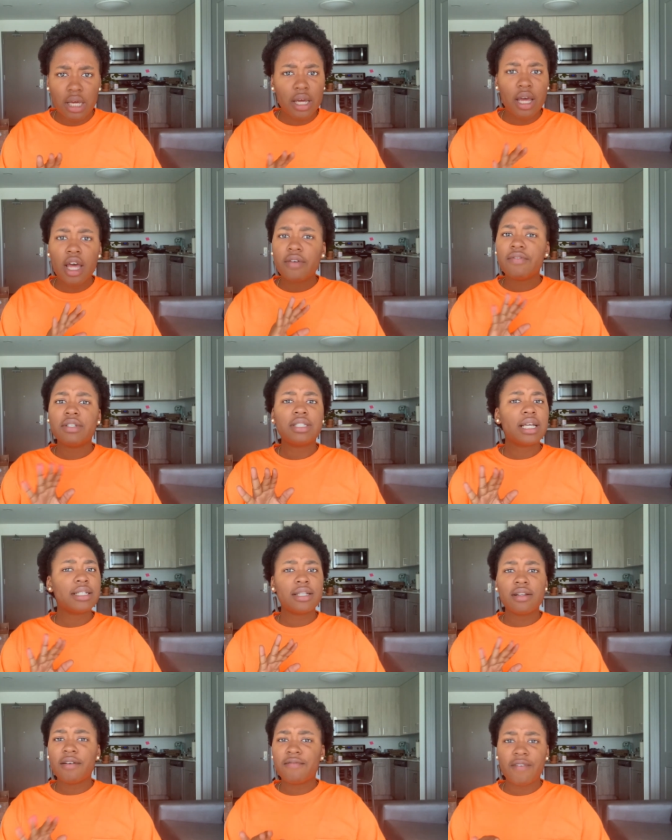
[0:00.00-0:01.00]
If it
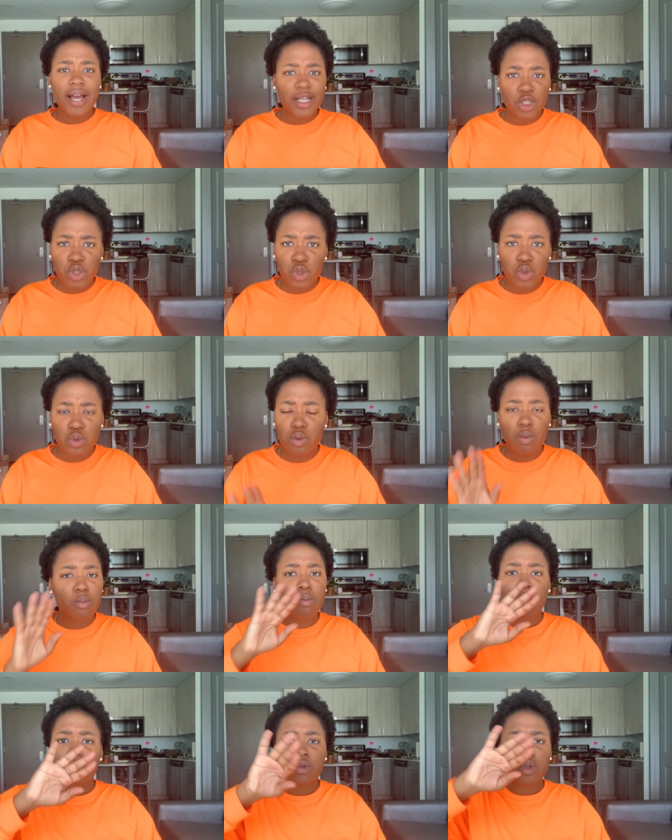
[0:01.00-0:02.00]
doesn't affect you,
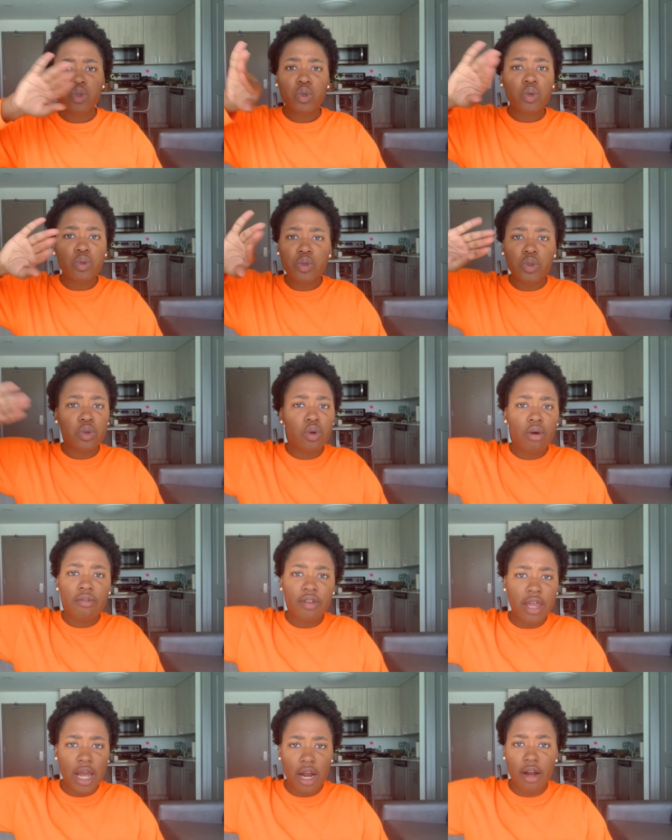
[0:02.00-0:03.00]
scoot, scoot over
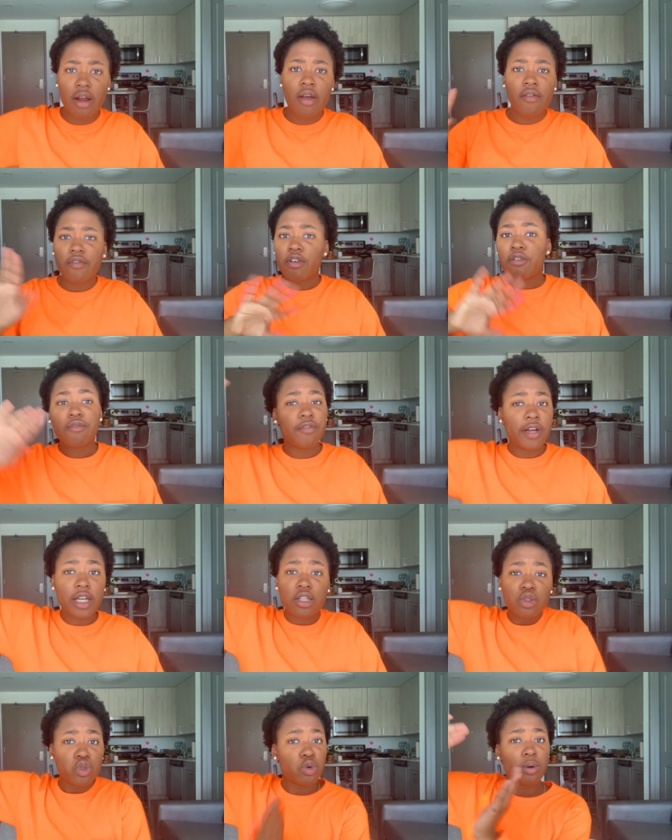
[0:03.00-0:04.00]
there. Feel free
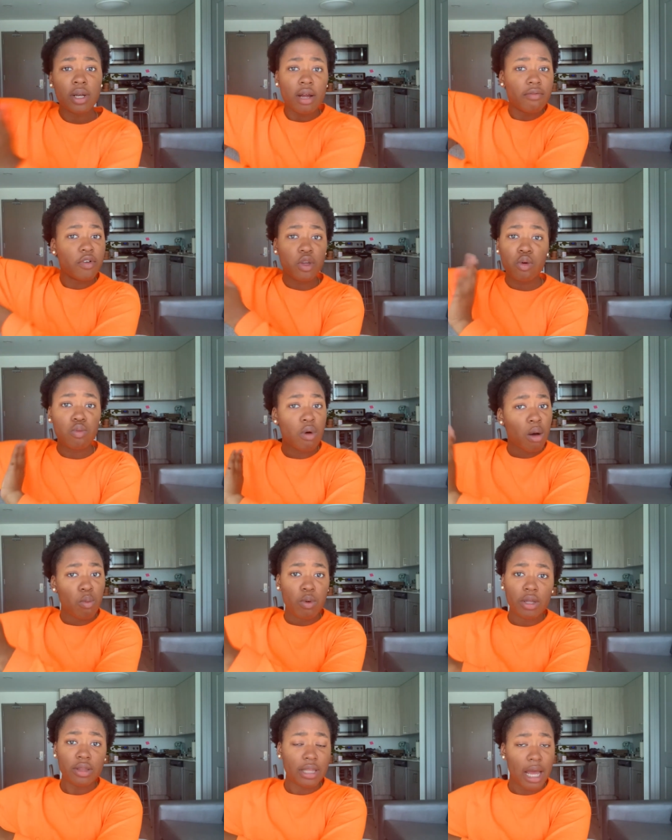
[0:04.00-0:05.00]
to do whatever you want
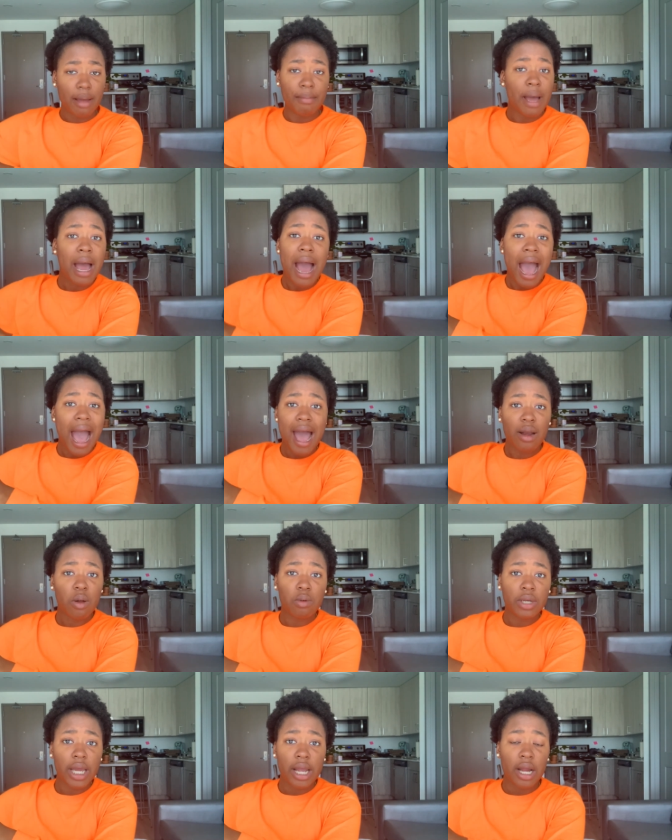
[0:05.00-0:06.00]
with them. I
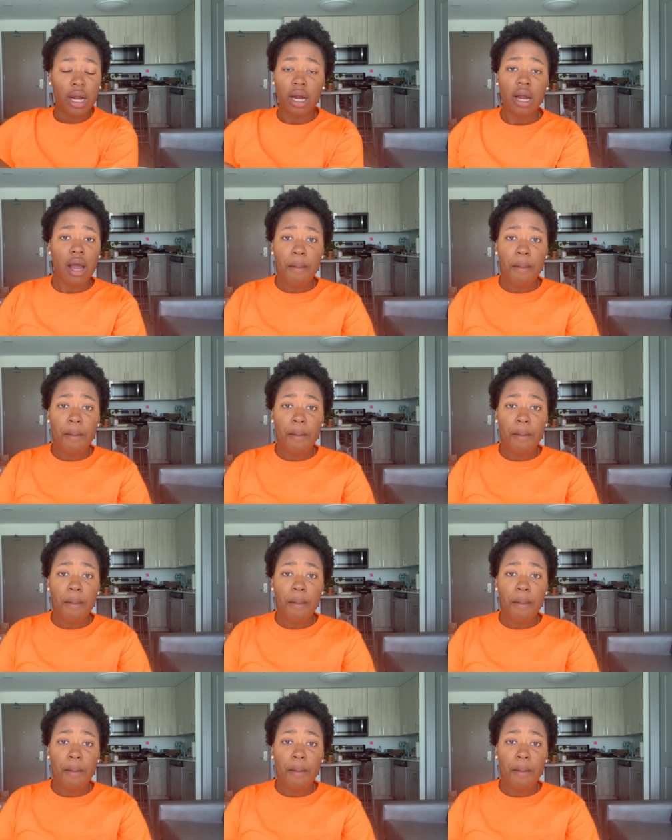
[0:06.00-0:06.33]
don't care.